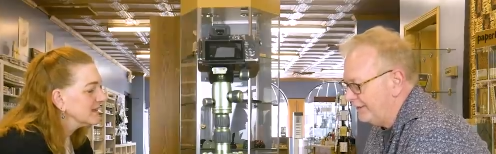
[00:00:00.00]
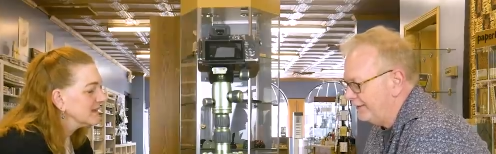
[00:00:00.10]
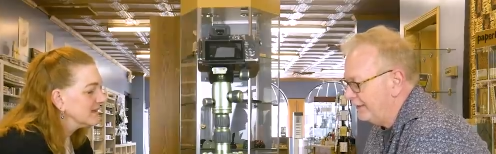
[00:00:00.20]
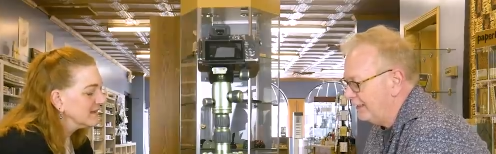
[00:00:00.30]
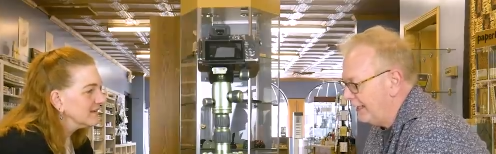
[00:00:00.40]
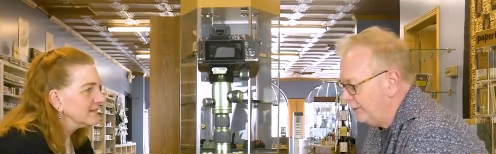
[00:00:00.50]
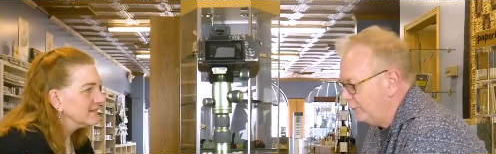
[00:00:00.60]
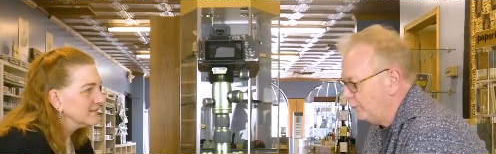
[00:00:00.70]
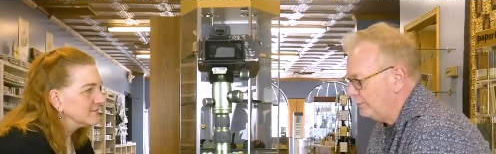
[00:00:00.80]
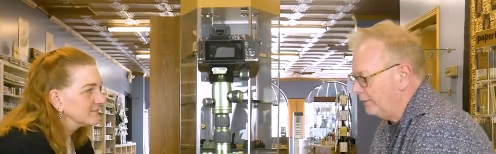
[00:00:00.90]
Speaker 1: that the
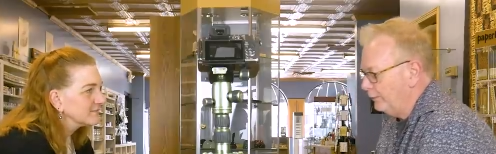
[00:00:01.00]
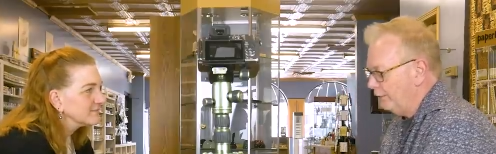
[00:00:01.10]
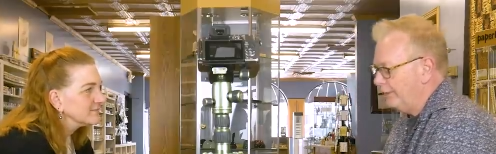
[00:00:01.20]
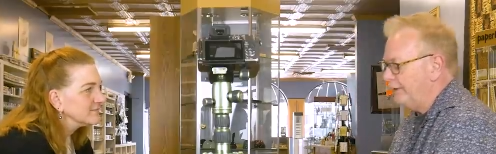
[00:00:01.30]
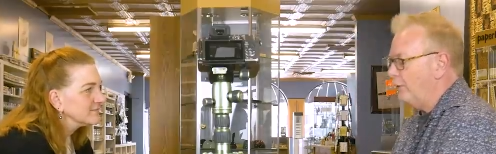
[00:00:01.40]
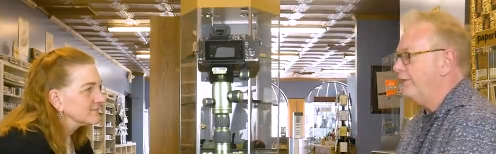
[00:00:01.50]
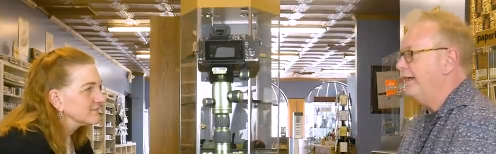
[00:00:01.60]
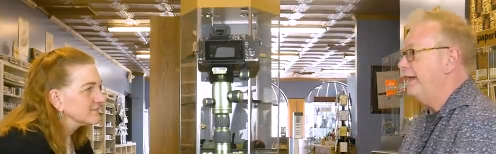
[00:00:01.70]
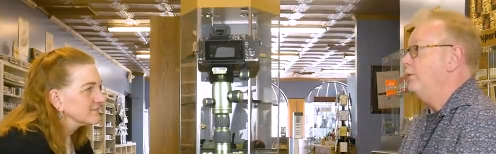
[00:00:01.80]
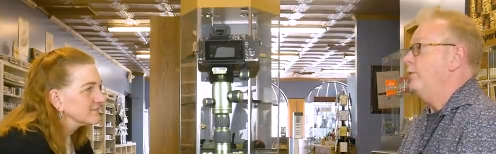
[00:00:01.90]
lights would be burning on
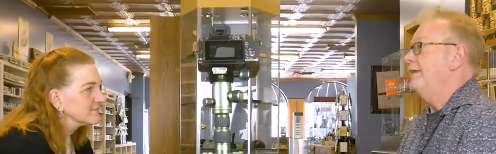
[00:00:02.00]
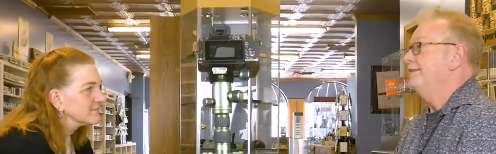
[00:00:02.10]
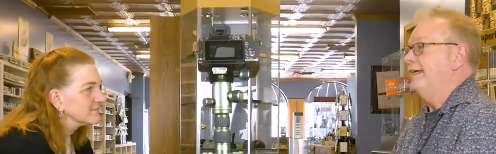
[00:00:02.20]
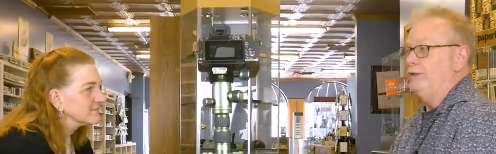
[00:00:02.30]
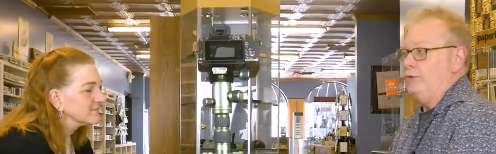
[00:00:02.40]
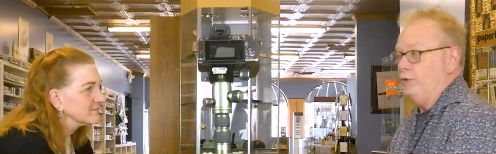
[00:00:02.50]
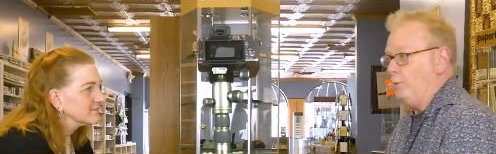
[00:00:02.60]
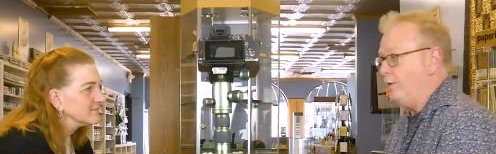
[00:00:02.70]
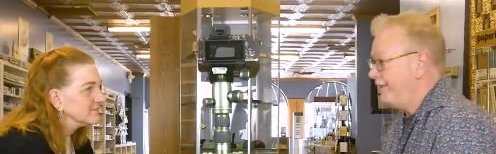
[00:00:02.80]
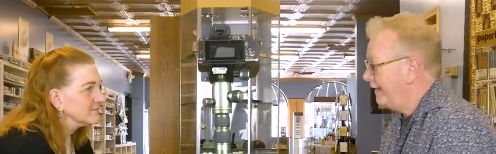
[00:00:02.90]
the airways. I don't know
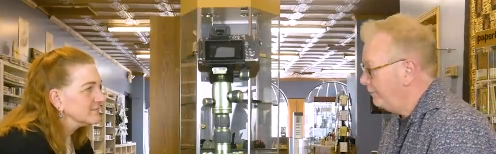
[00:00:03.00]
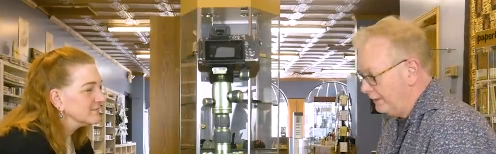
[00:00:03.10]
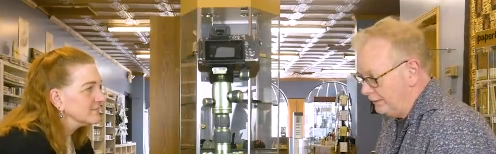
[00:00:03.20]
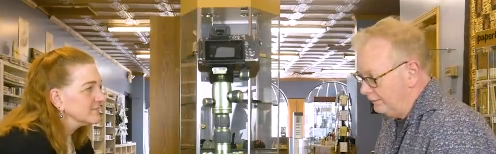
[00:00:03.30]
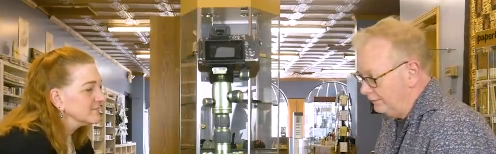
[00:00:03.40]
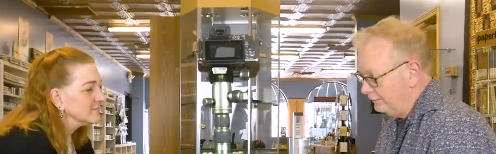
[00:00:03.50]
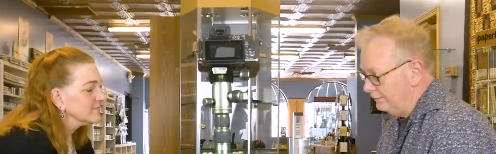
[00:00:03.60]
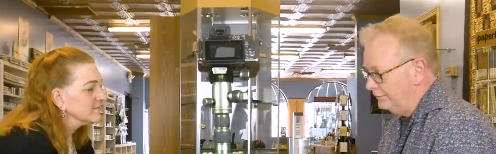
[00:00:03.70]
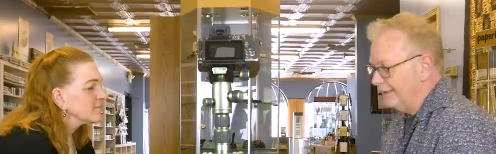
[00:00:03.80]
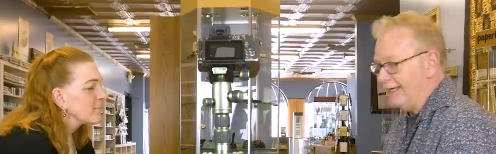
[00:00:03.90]
what that means.
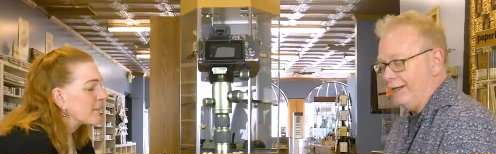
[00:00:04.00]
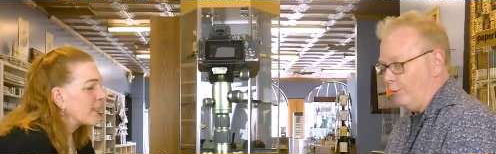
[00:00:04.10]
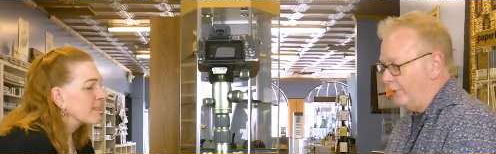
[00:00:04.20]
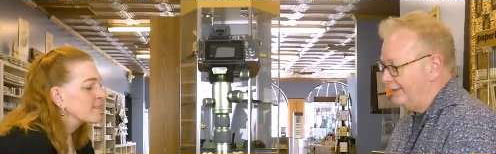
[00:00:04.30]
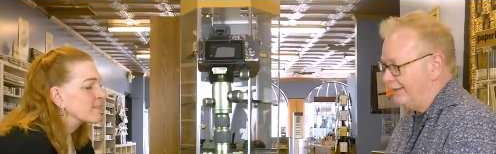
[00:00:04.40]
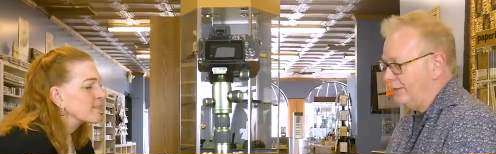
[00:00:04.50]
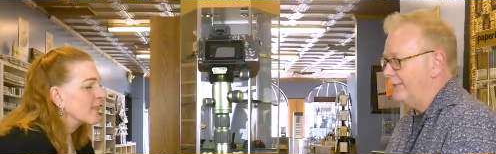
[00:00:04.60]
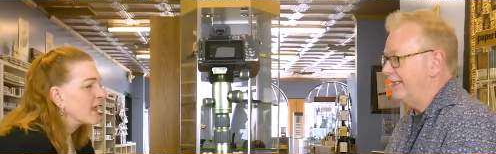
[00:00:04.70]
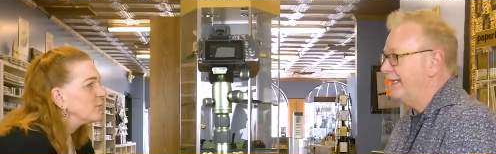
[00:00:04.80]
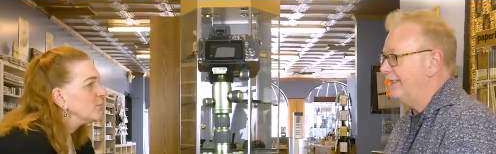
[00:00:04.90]
The airways, how
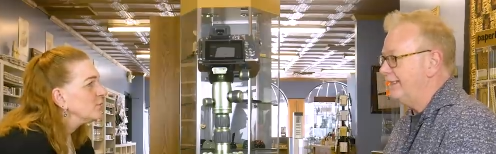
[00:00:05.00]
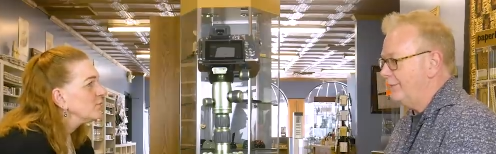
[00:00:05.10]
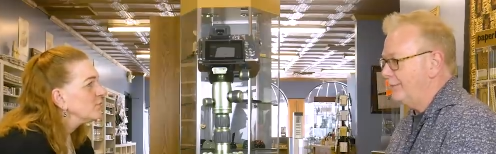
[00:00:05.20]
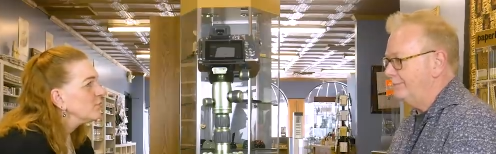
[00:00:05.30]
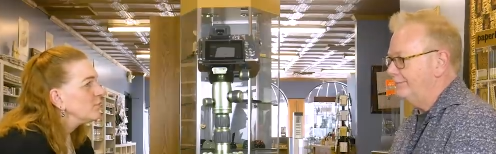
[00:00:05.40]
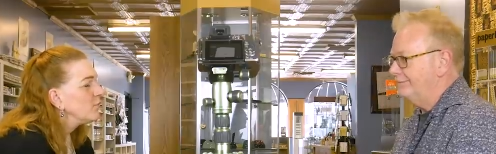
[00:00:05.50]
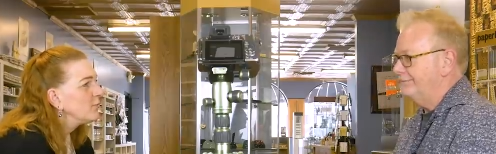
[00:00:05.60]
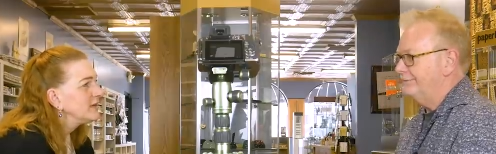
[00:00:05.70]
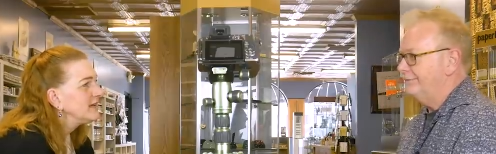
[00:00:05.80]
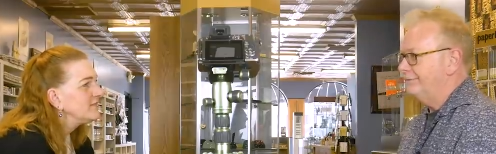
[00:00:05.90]
do they light them up?
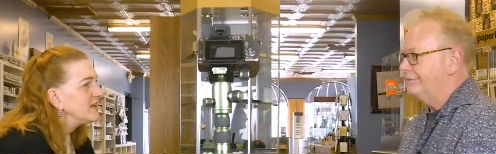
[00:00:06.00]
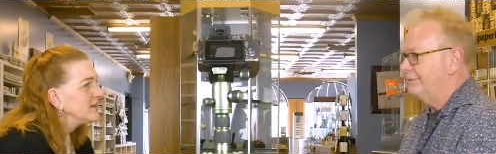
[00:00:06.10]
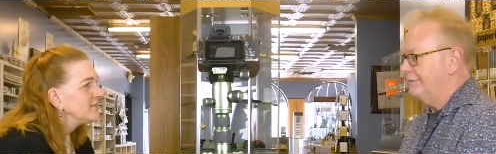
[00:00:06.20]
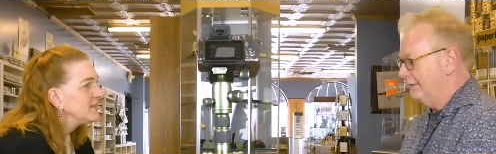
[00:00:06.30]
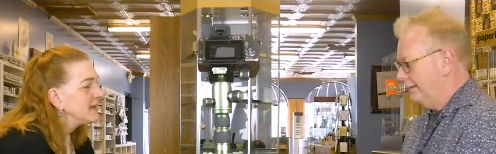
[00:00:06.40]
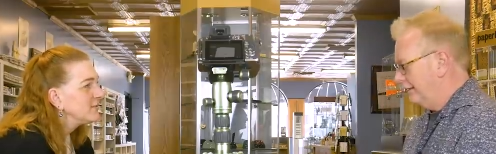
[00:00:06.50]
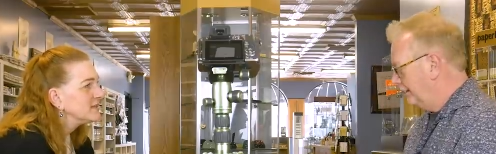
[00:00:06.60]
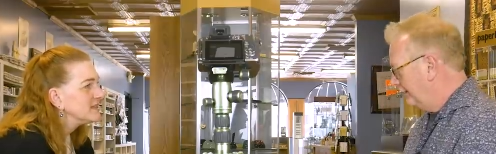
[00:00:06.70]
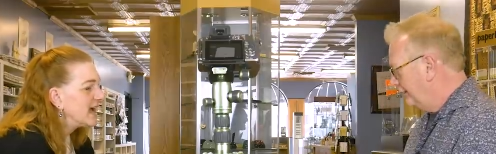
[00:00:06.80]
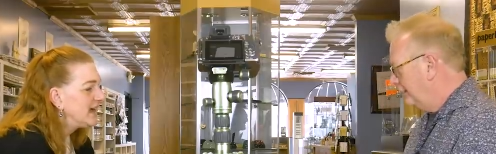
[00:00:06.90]
Speaker 2: What would he have done if they
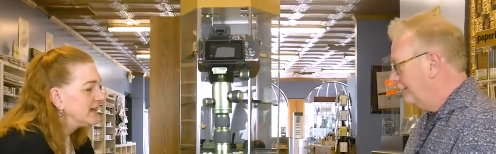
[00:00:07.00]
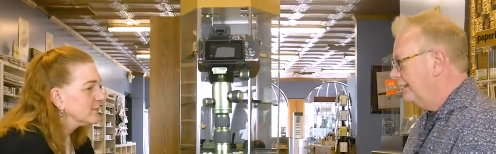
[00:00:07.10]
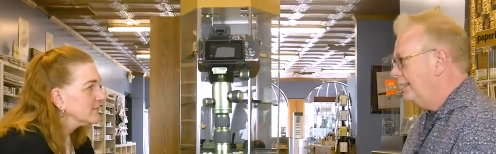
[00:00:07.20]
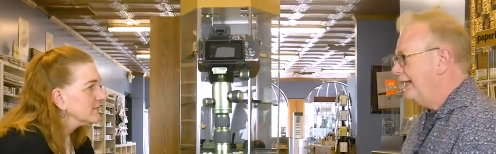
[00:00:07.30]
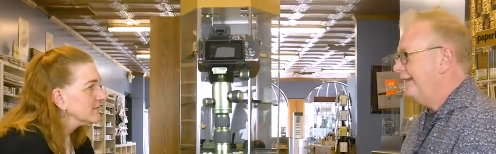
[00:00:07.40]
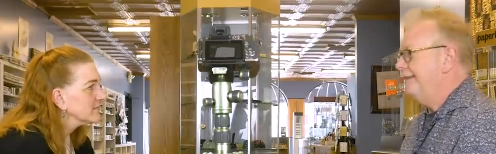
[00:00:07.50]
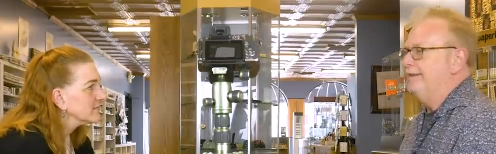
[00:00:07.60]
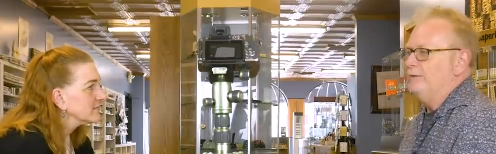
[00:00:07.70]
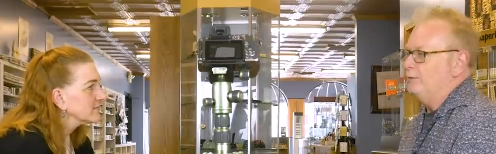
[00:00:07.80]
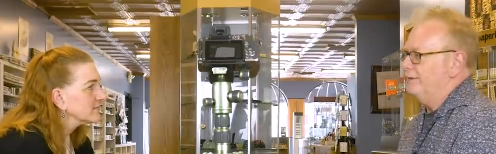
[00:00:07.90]
denied him?
Speaker 1: I
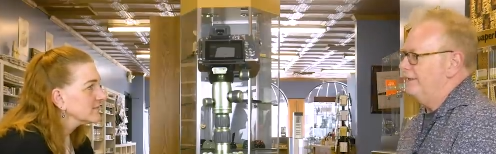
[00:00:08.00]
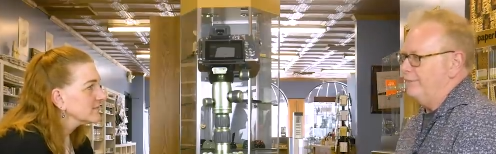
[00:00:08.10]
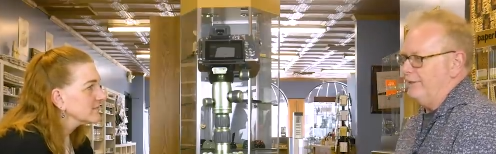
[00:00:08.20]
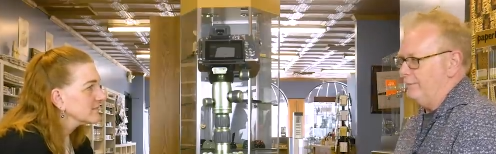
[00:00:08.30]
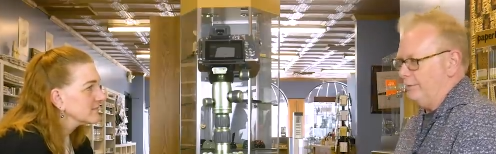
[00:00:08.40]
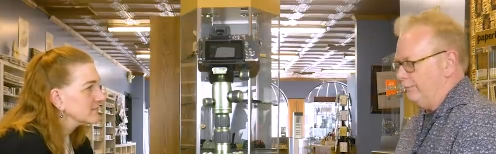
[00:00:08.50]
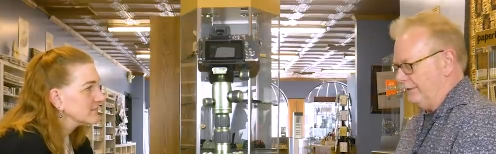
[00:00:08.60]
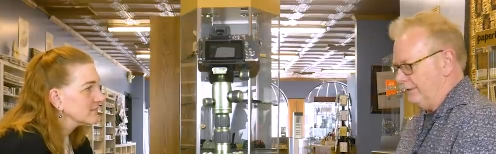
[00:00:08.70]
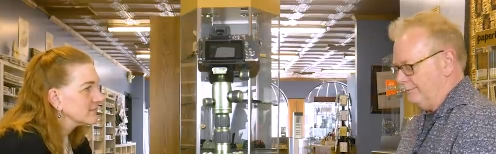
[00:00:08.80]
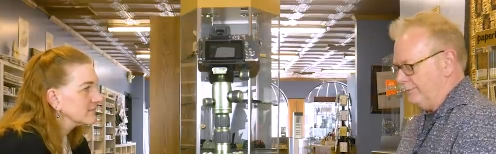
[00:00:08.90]
think this was something
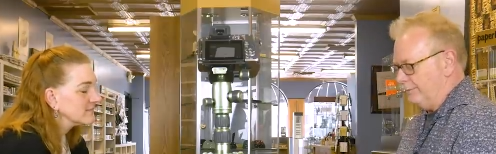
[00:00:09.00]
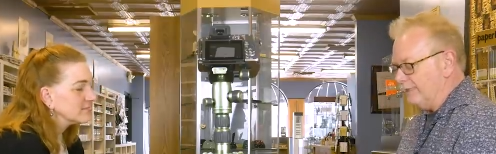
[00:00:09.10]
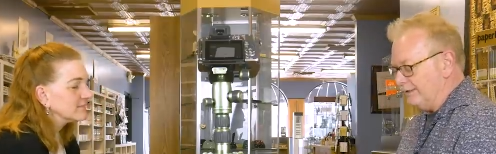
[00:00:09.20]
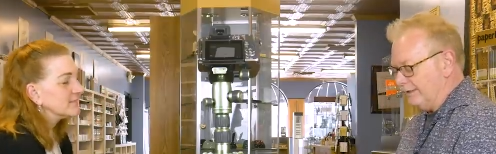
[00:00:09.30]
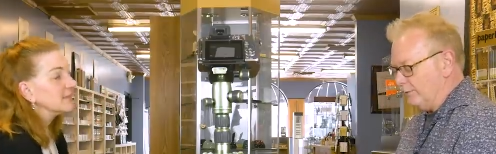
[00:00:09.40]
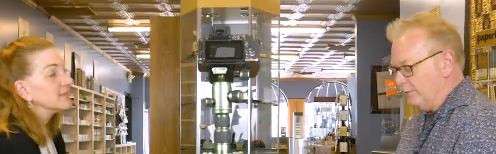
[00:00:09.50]
public, publicity